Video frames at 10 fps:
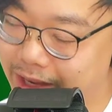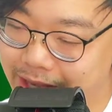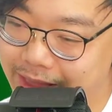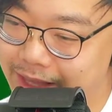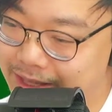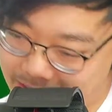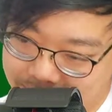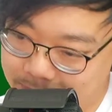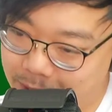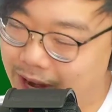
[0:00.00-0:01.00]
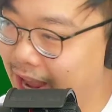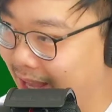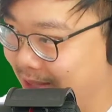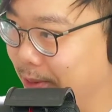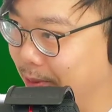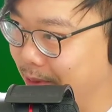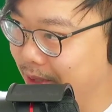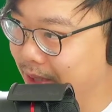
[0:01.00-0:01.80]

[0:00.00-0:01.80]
okay, this is more hands holdy.